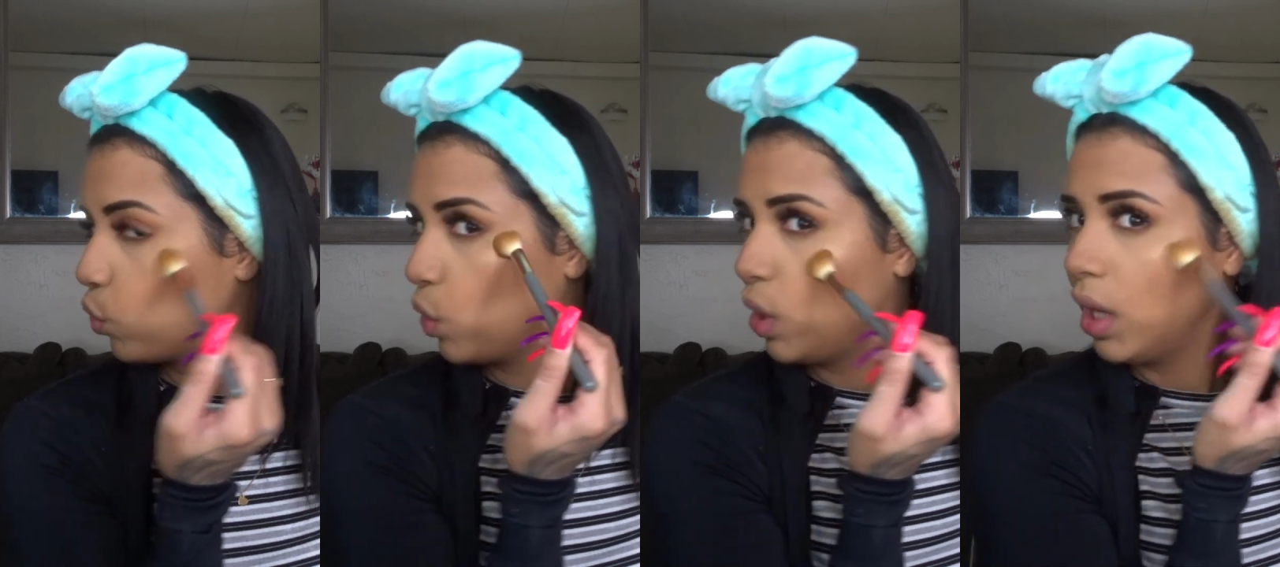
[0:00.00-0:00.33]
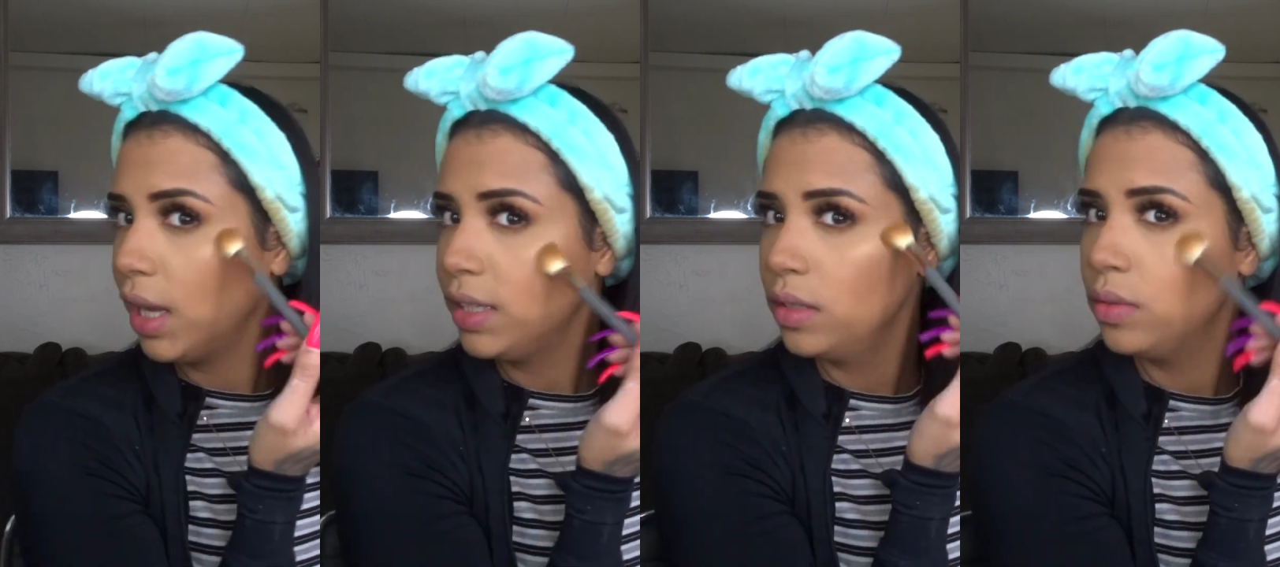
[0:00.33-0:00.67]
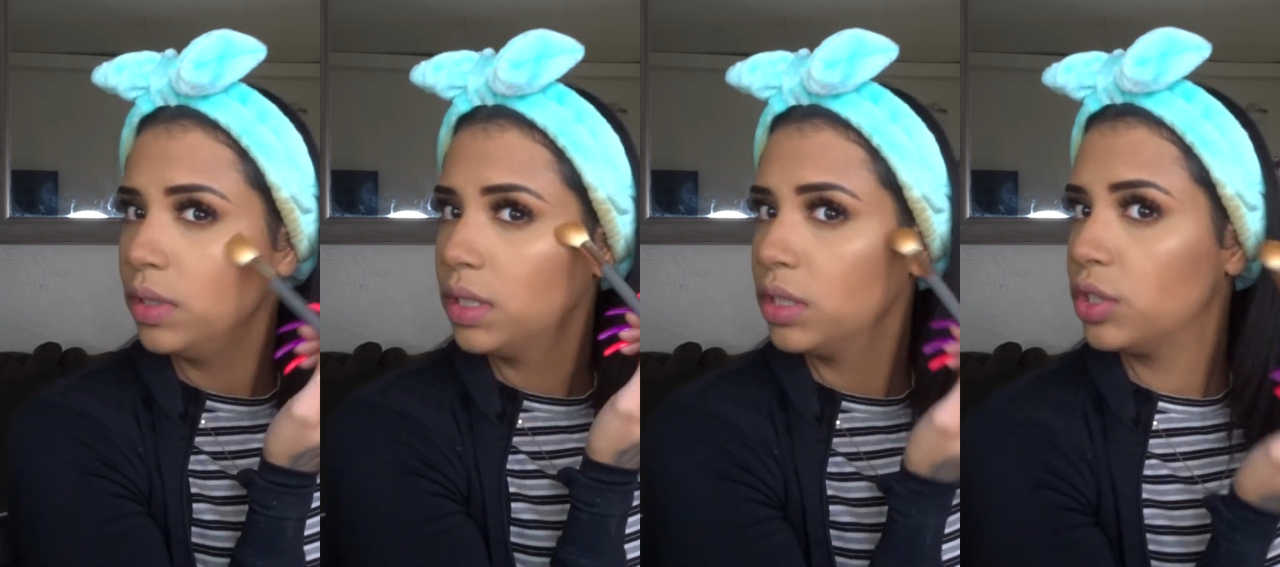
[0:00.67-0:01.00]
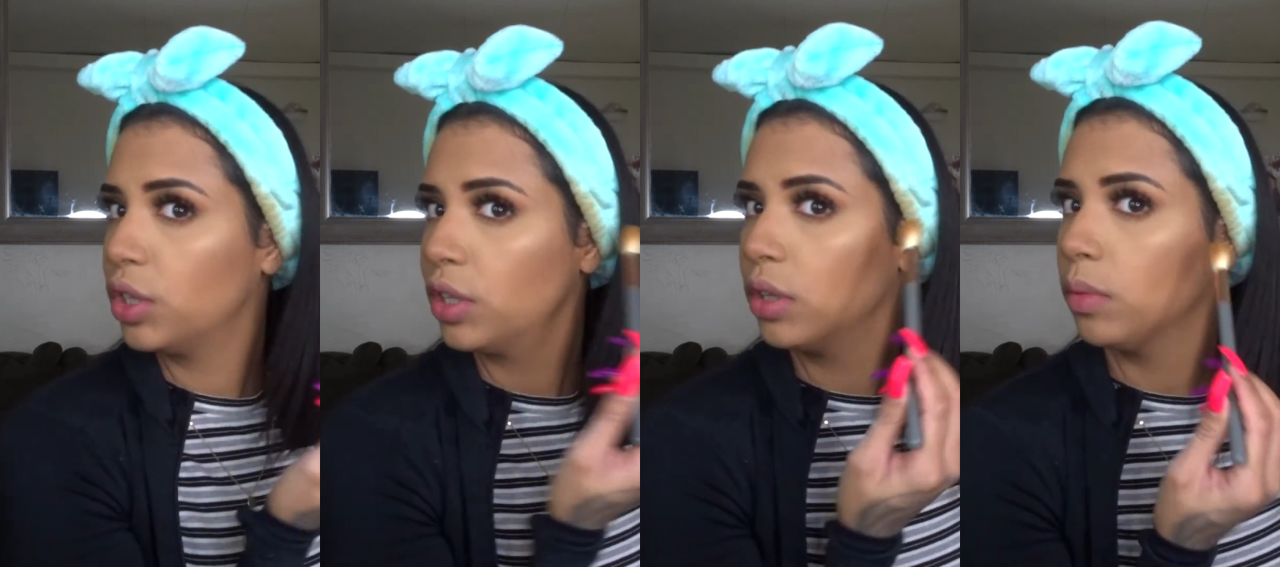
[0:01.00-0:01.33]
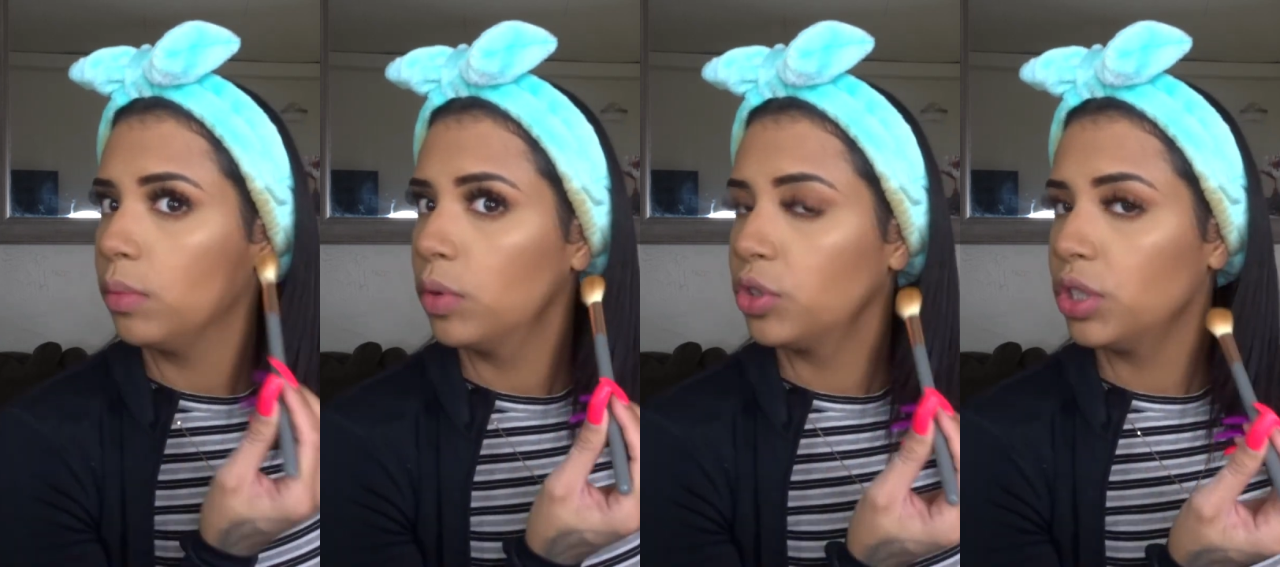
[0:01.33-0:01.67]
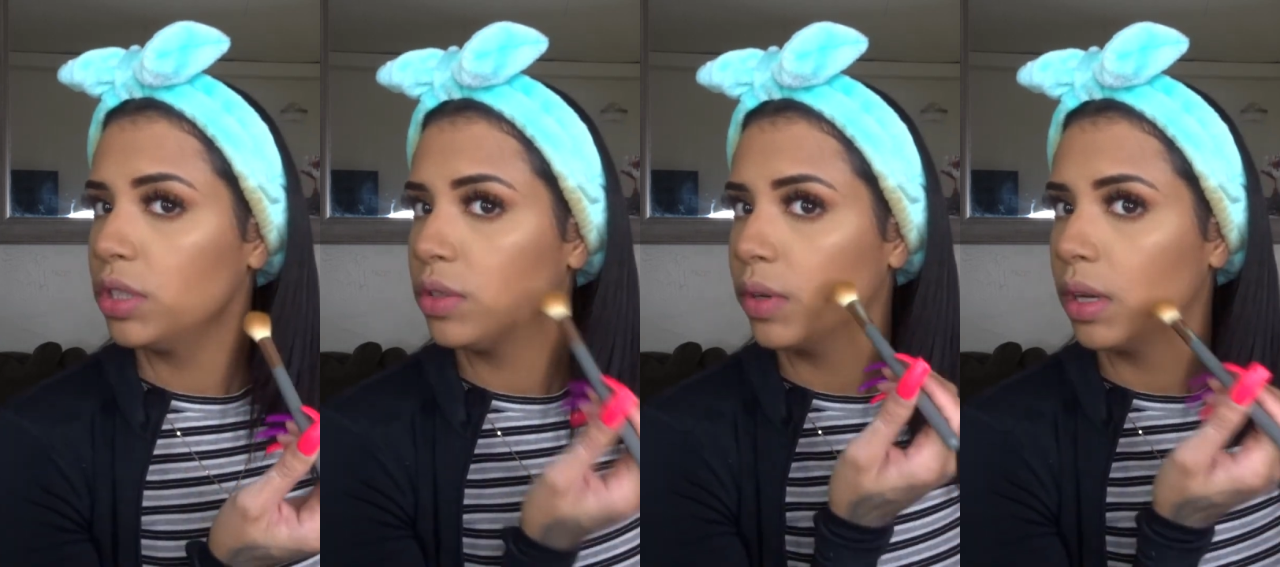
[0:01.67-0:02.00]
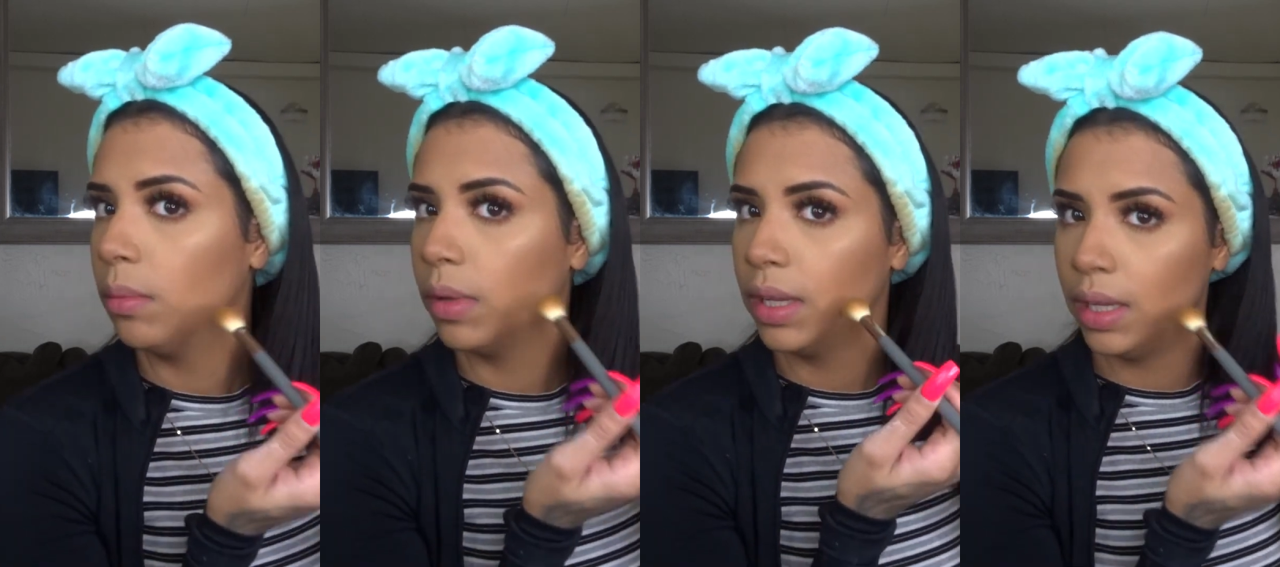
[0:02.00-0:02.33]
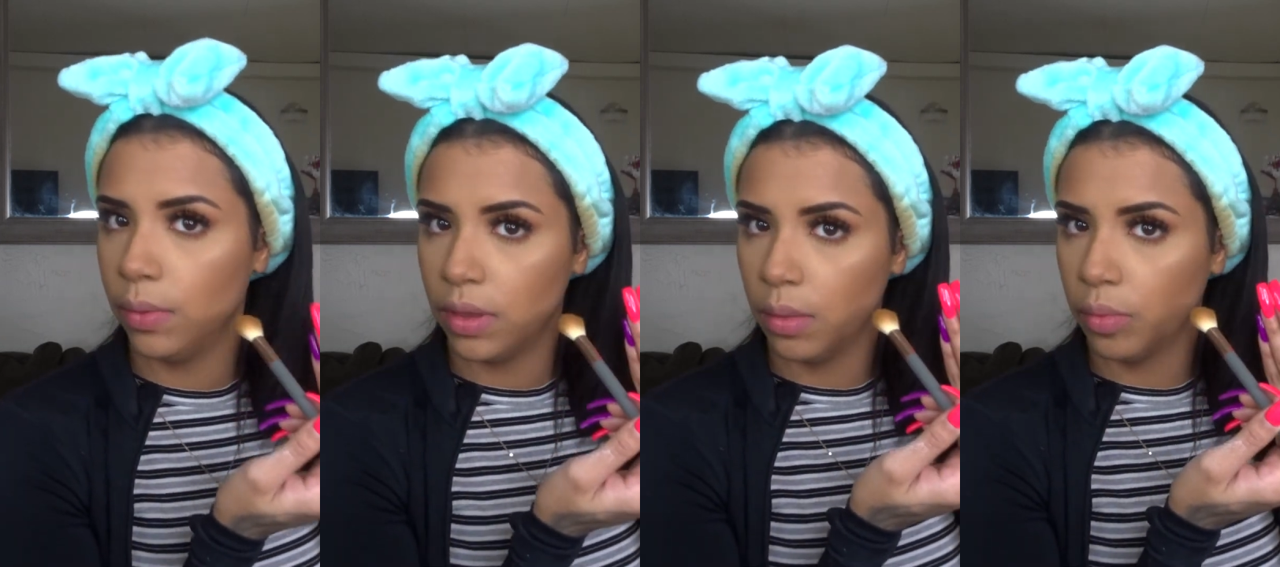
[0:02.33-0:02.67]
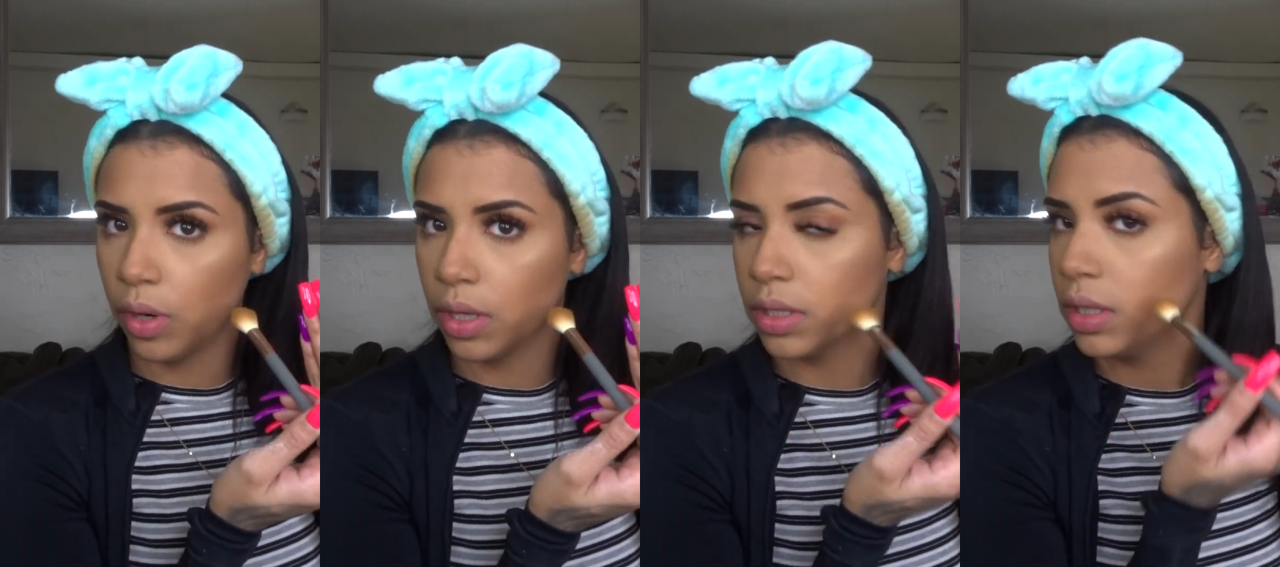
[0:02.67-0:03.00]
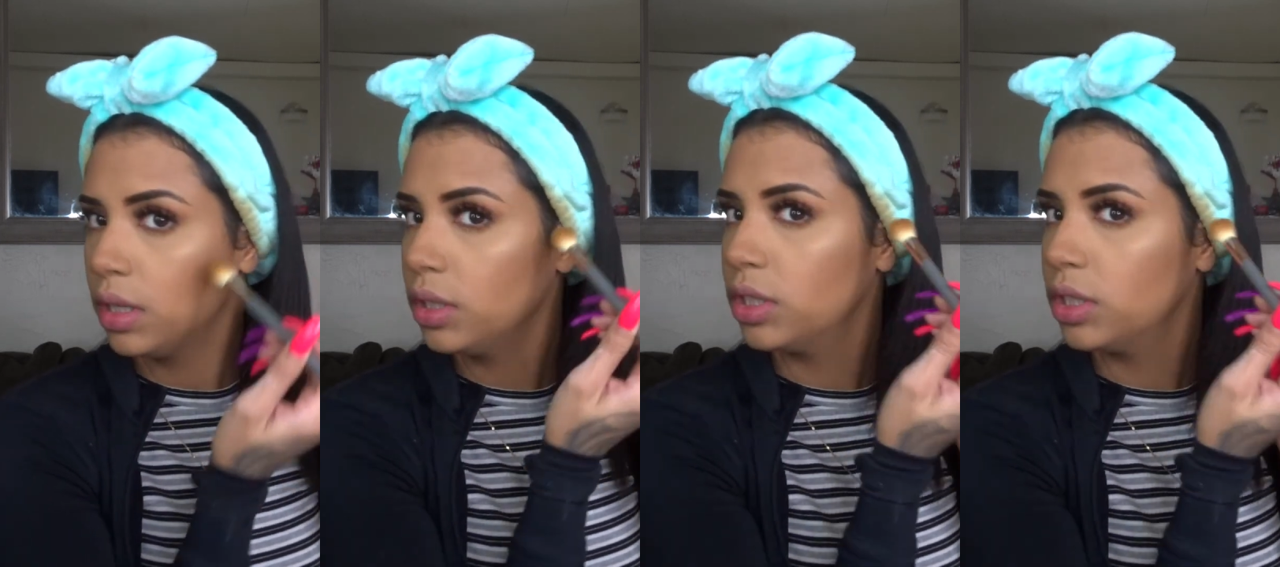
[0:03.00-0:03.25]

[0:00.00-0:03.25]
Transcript: And I like to do this in circular motion so it can blend in with the bronzer,